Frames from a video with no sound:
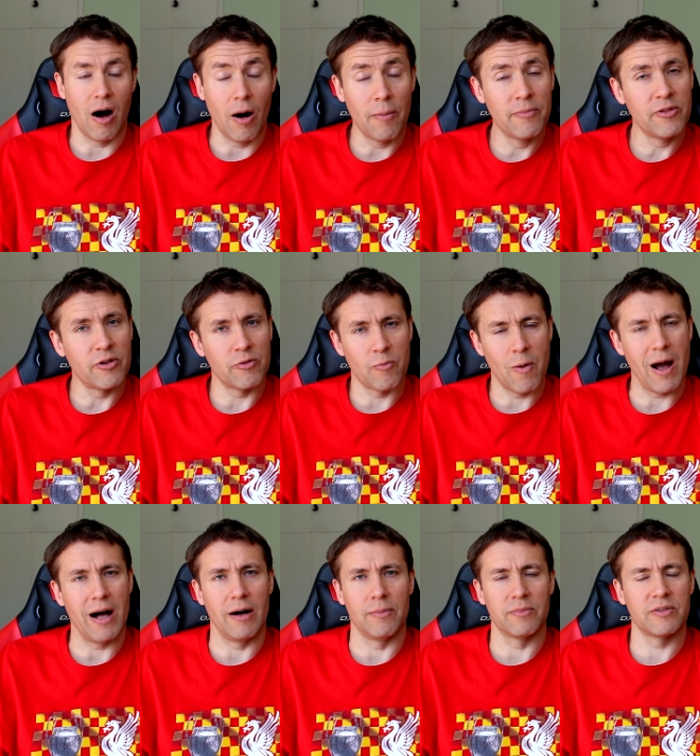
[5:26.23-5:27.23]

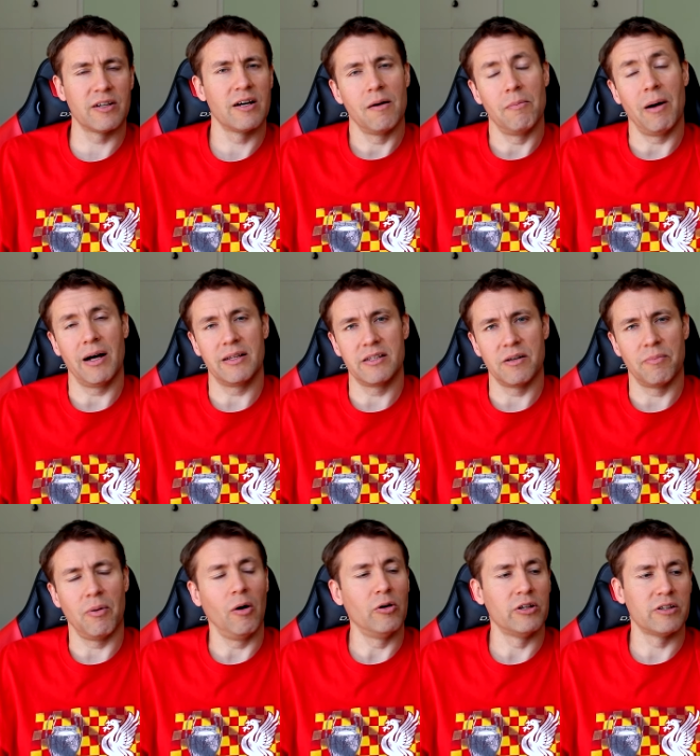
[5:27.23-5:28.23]
underwhelmed by the
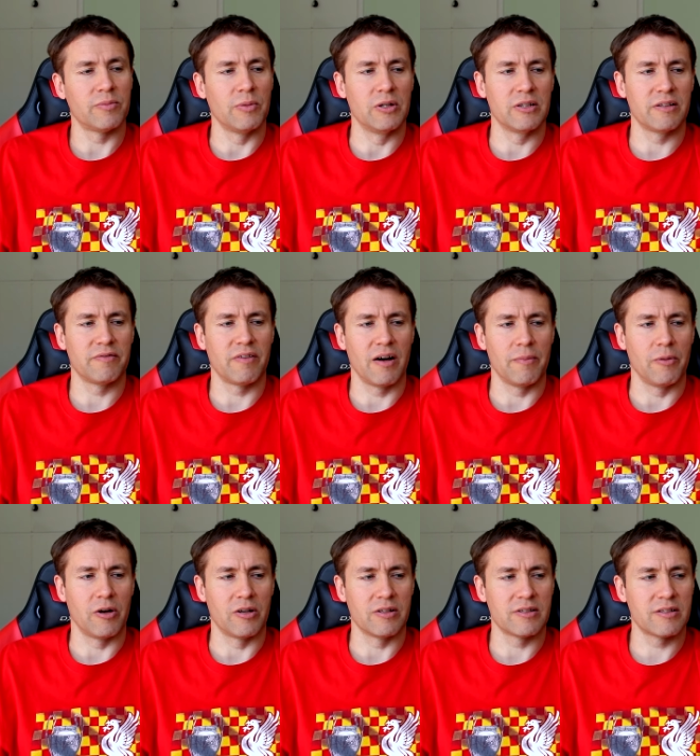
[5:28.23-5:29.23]
appointment, if I'm
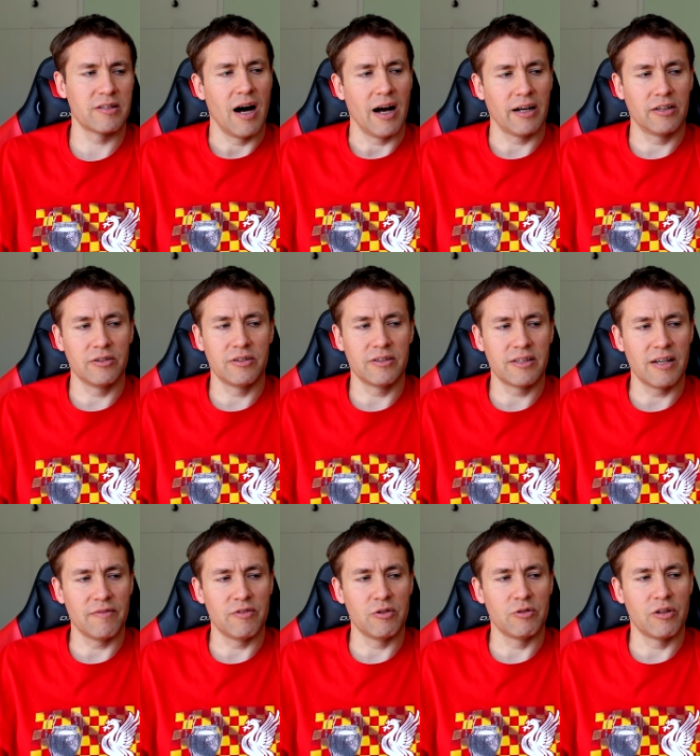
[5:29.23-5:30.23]
honest. I couldn't
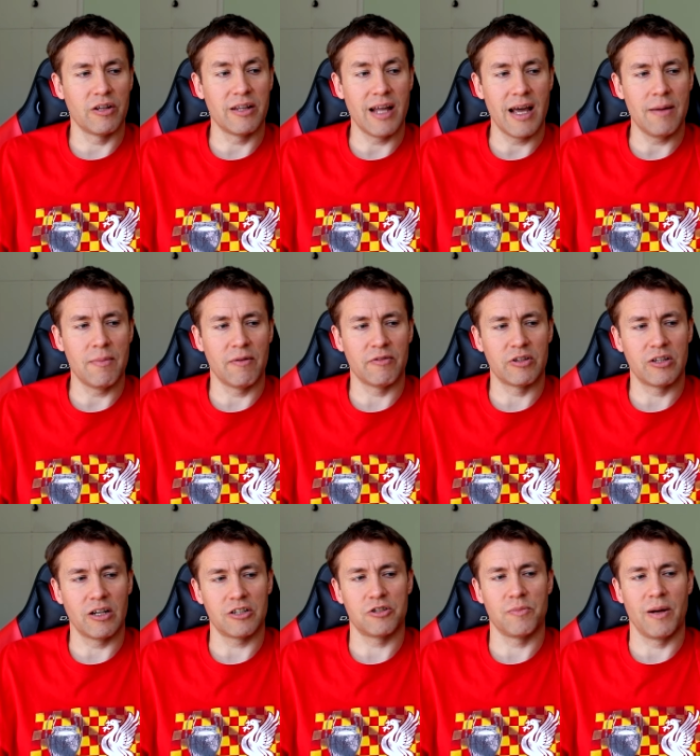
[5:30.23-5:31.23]
give you the name of a
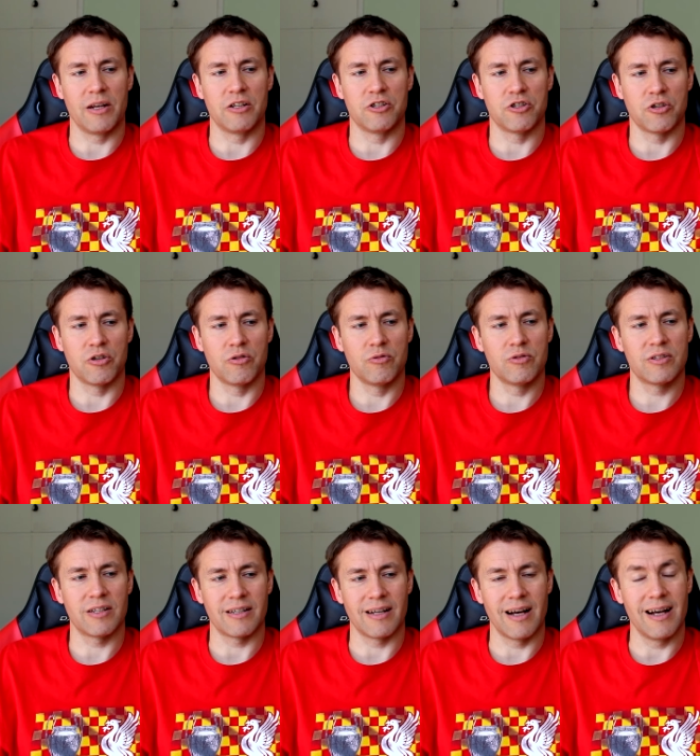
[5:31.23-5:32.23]
Dutch manager who
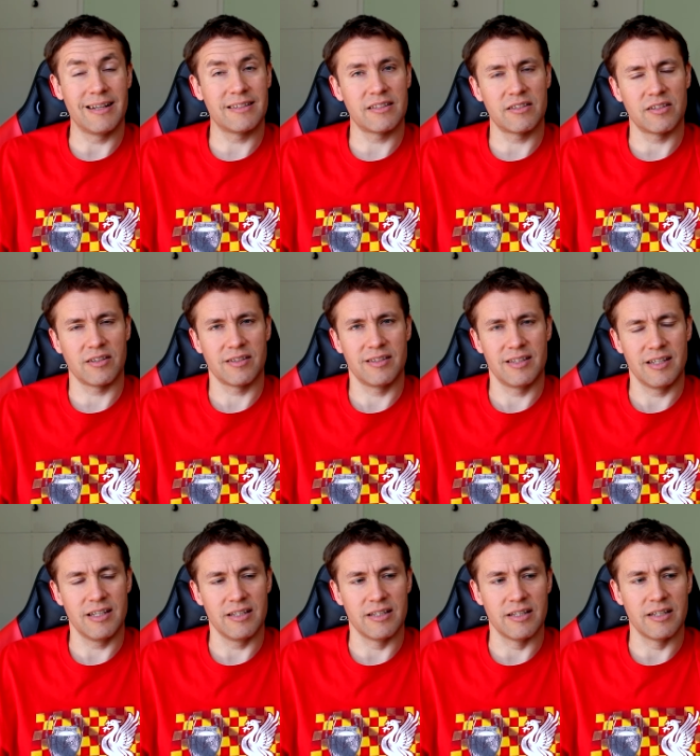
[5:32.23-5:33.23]
has
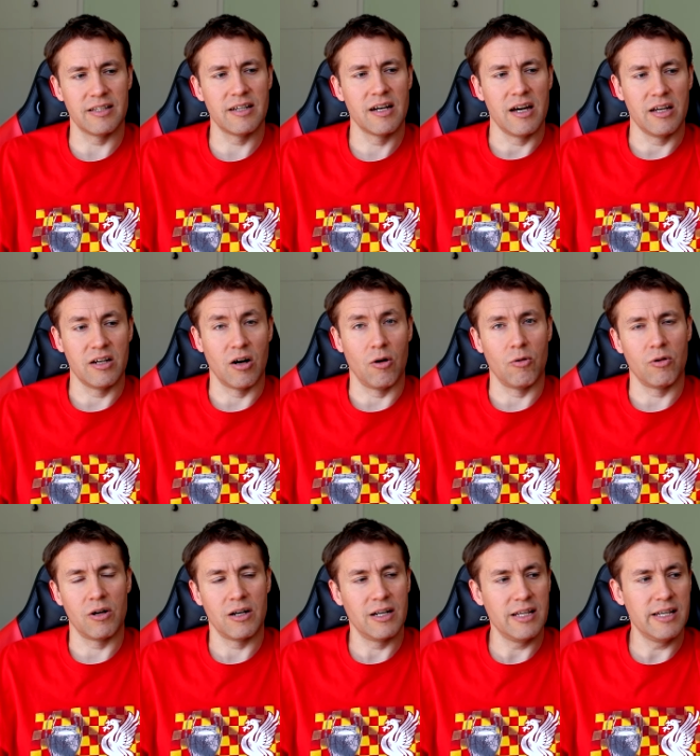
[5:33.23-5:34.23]
succeeded in our
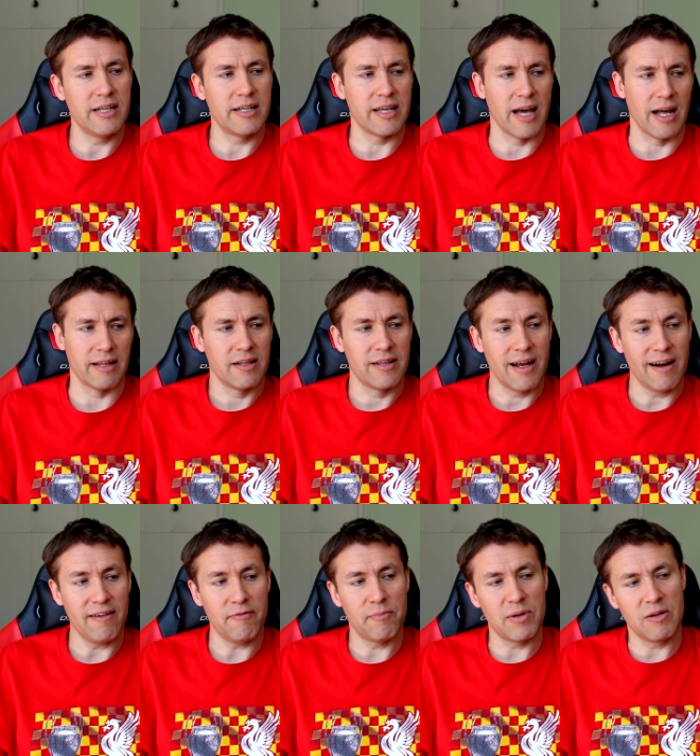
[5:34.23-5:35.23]
league yet. There
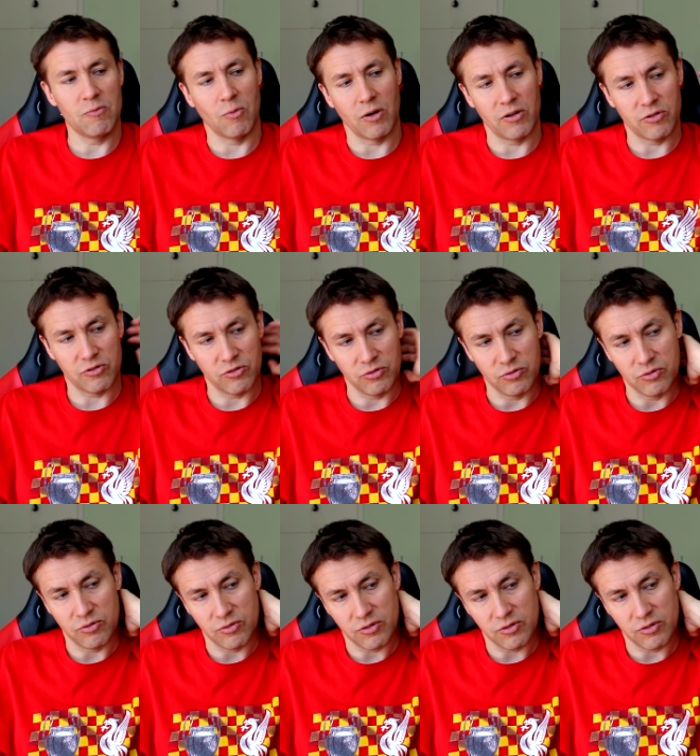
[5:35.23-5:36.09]
have been one or two,